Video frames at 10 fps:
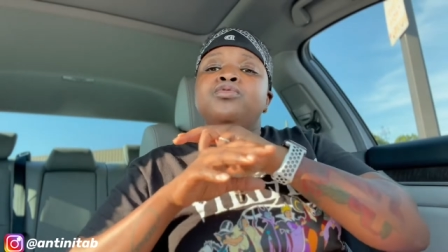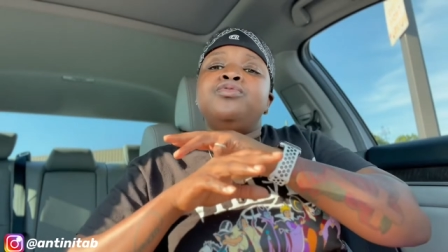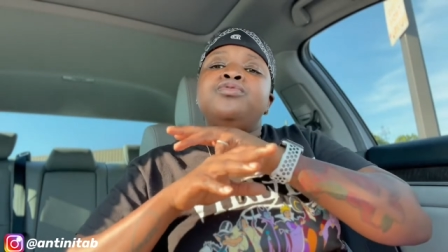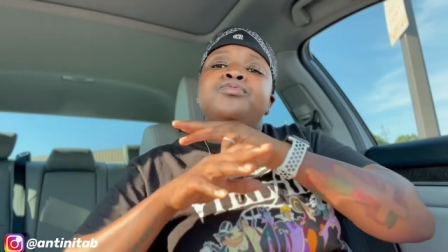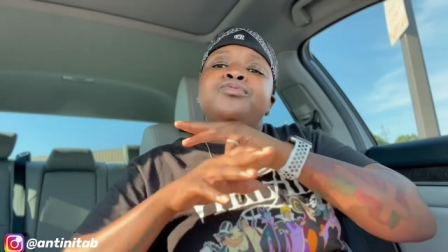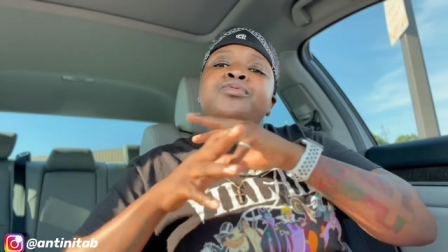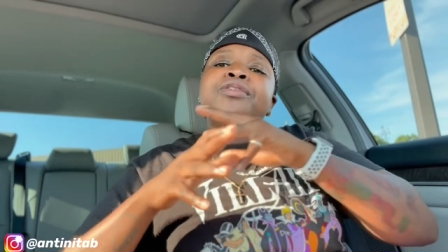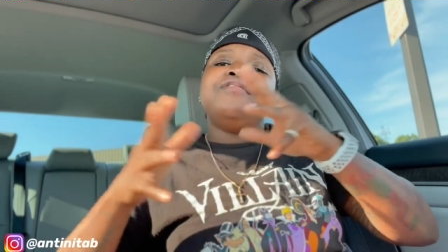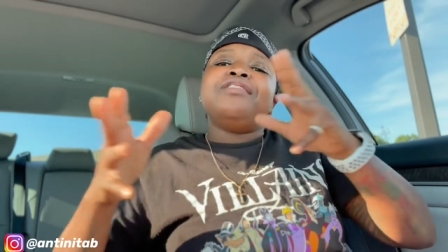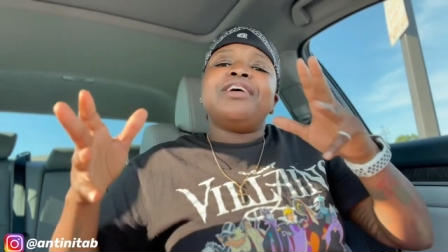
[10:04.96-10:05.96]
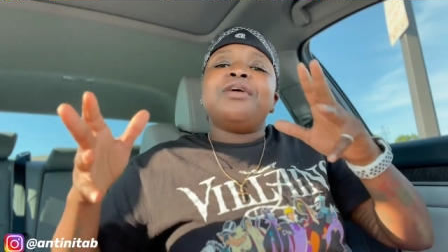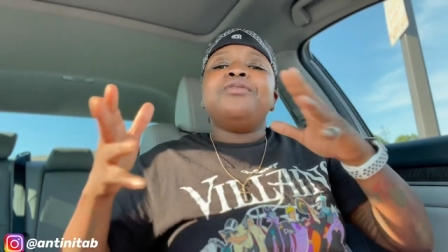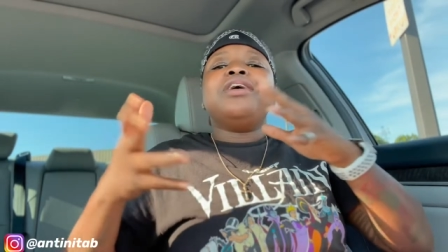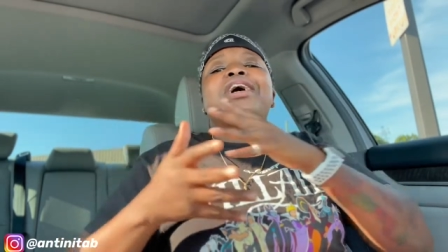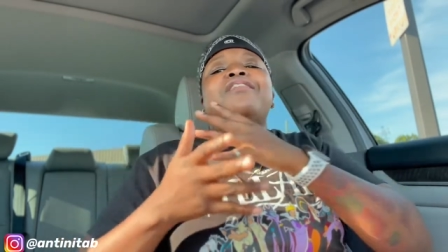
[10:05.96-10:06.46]
do do we feel like
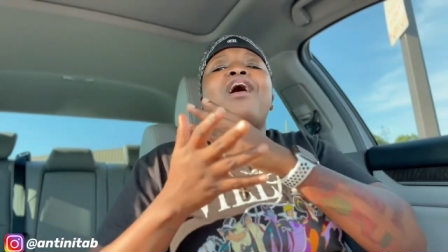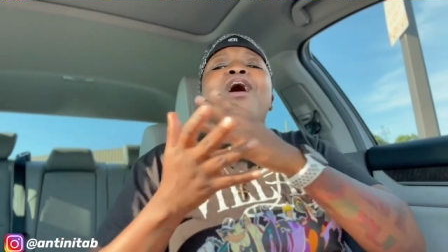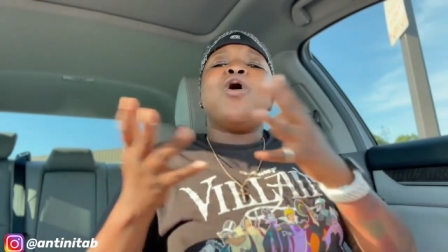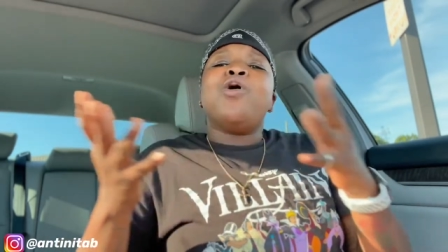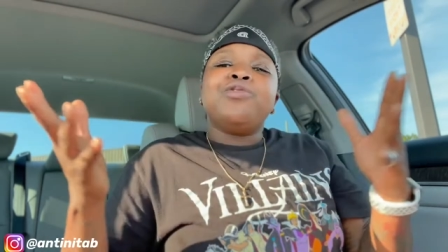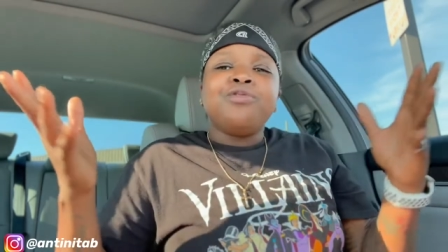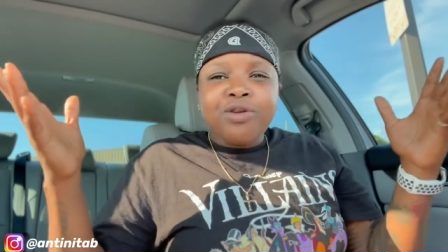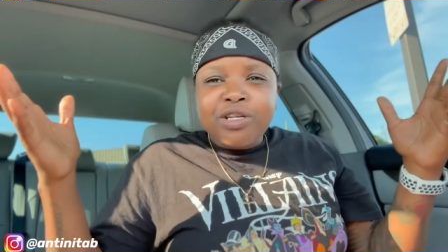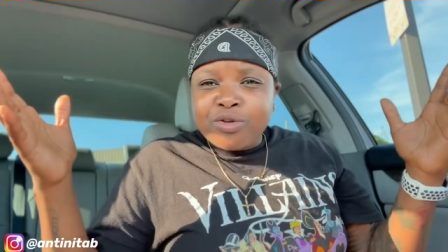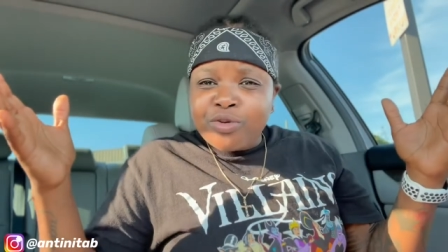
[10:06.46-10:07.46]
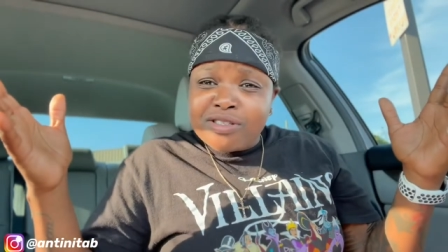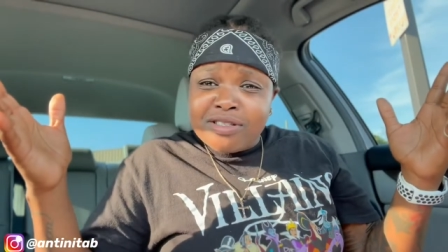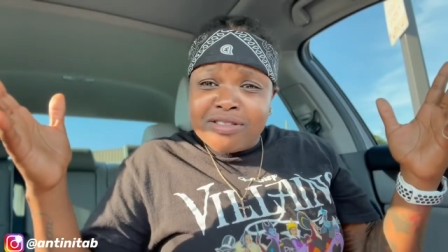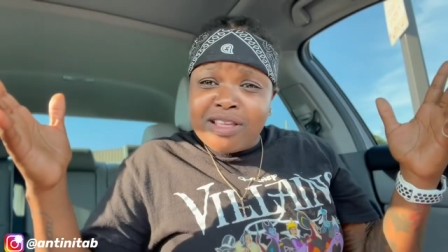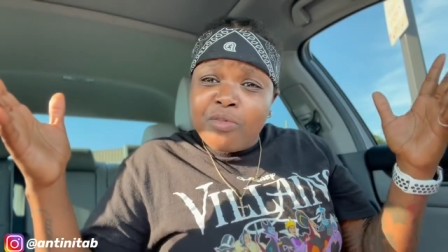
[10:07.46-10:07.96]
we have all the
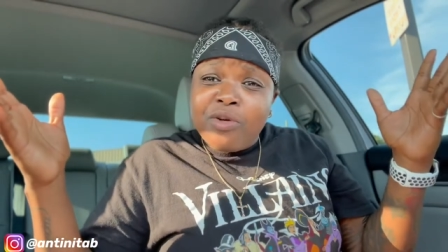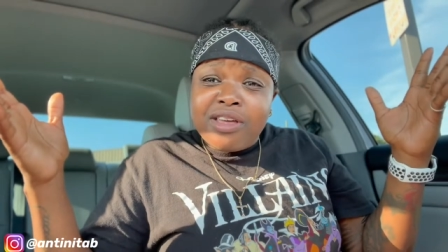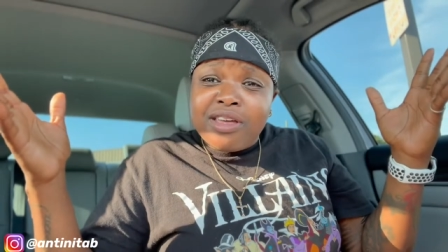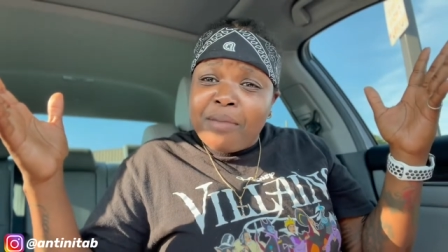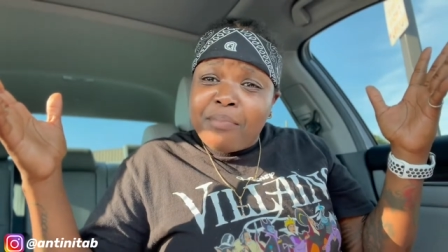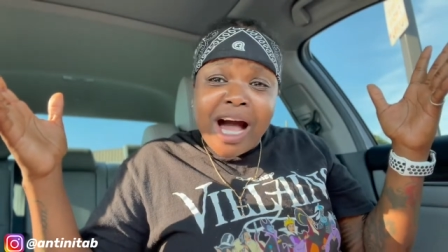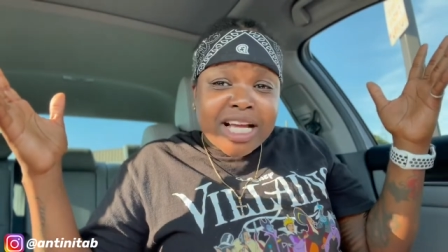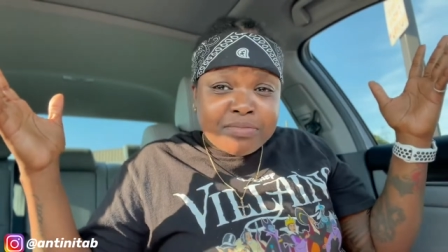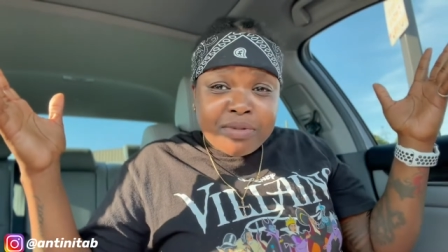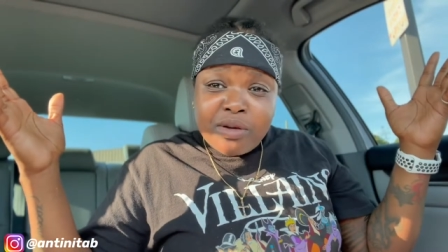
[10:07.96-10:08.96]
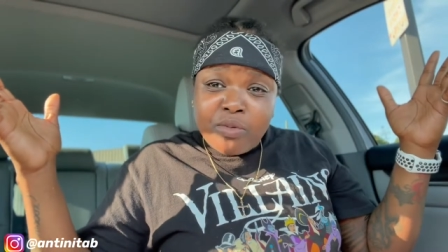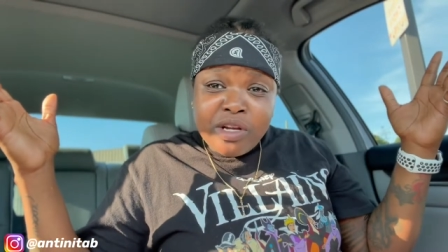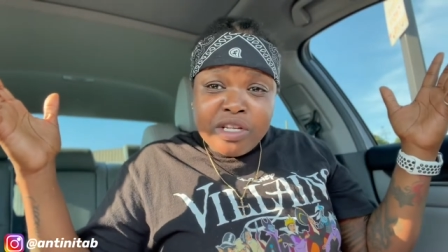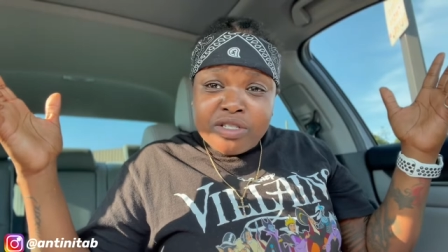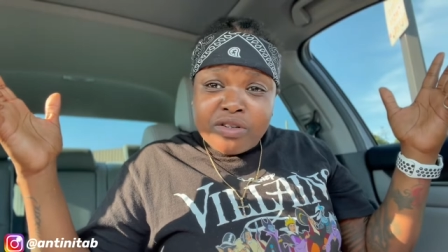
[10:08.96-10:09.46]
resources that we can possibly
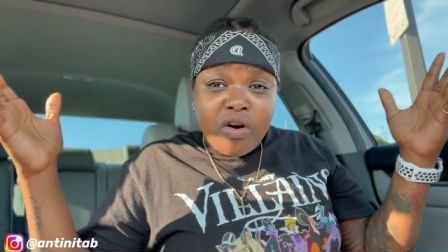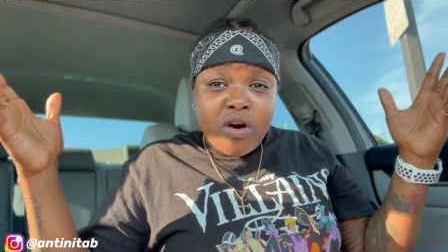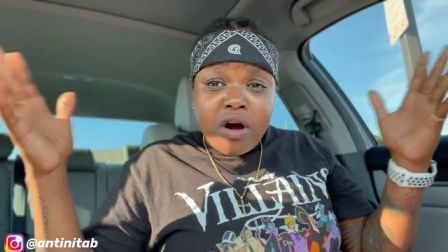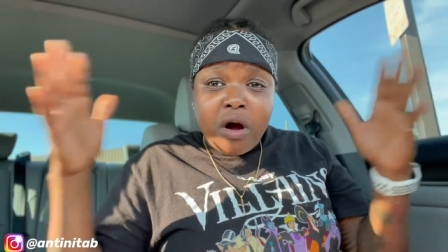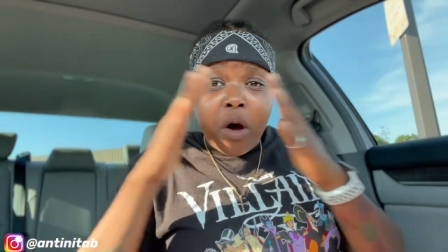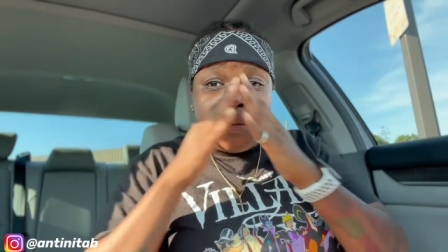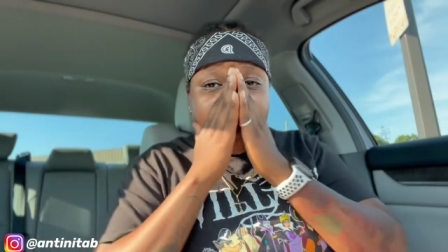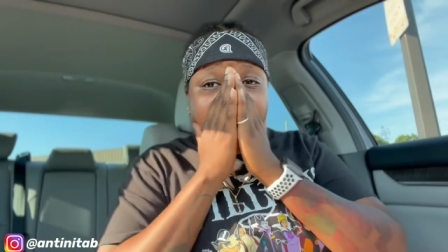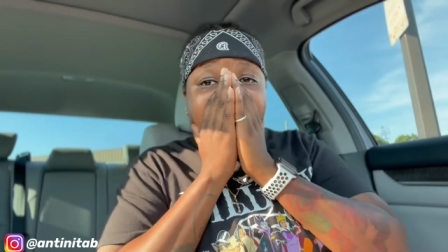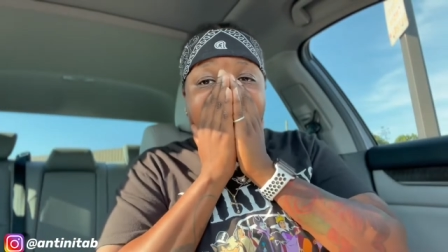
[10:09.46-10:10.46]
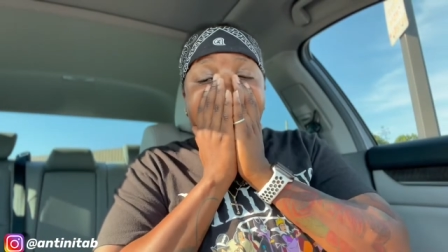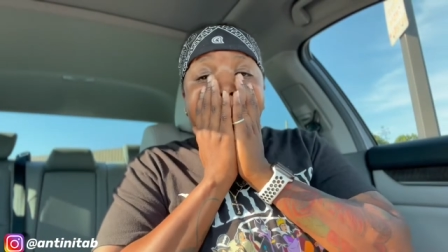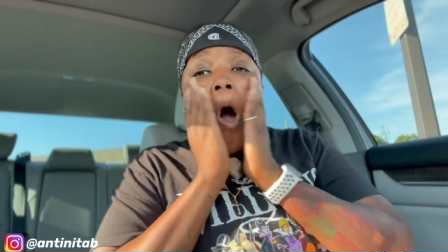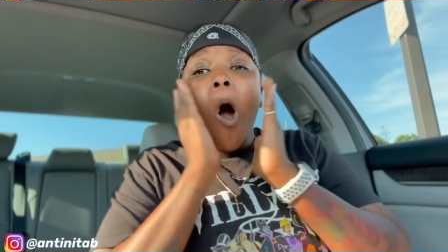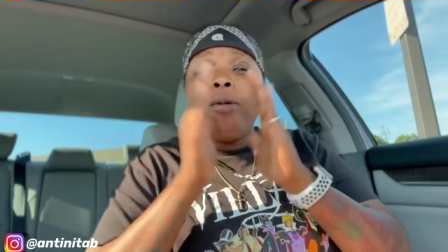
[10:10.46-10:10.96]
reach or are we
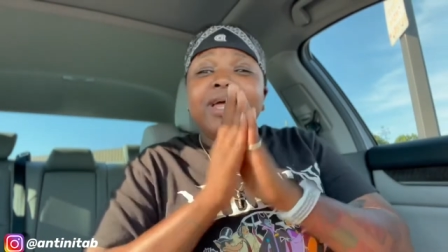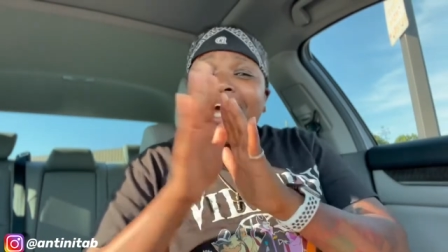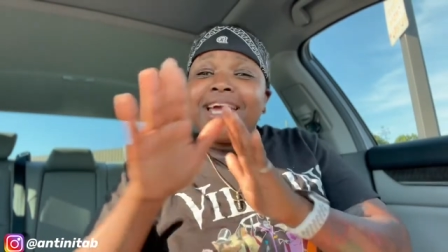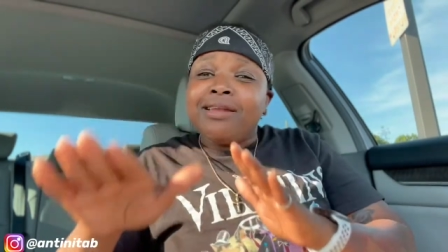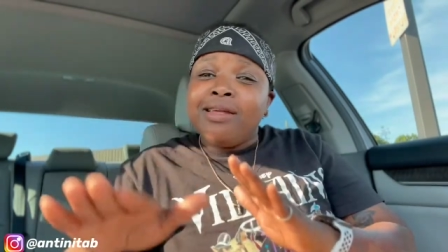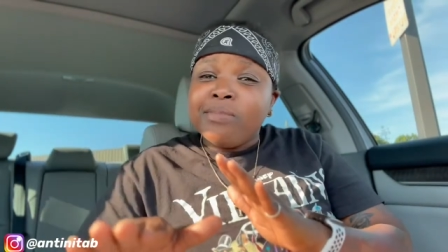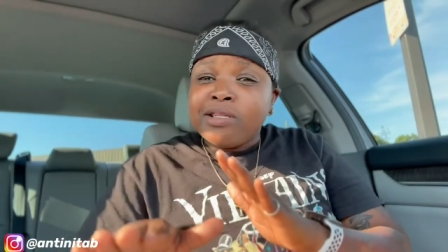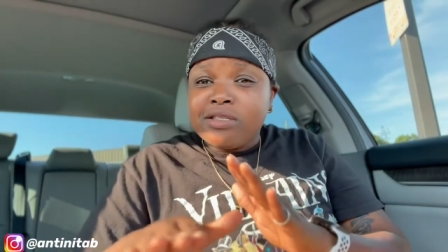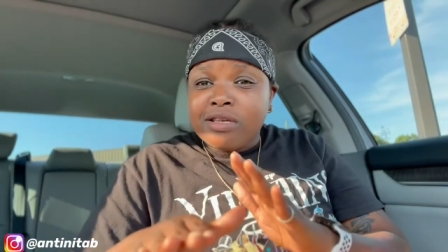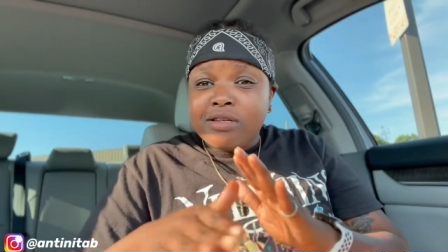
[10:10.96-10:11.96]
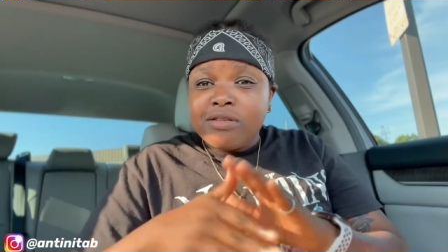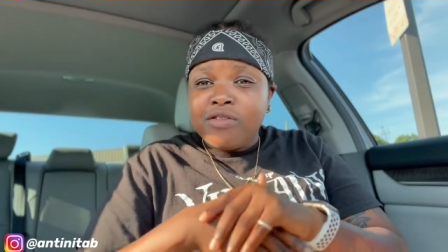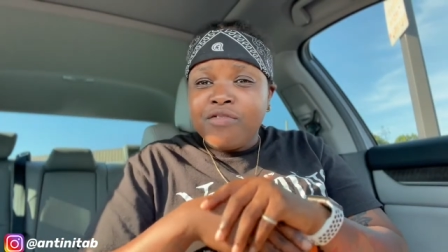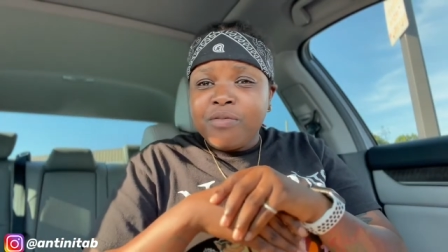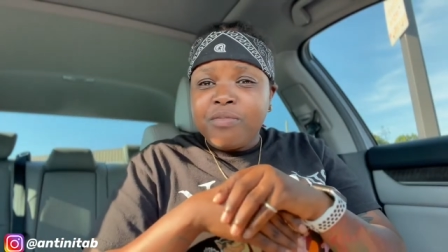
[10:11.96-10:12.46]
are we like limited?
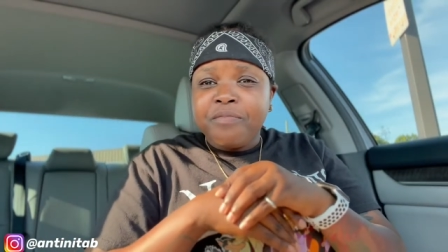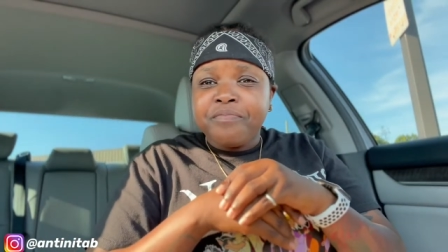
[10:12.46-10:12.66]
You feel me?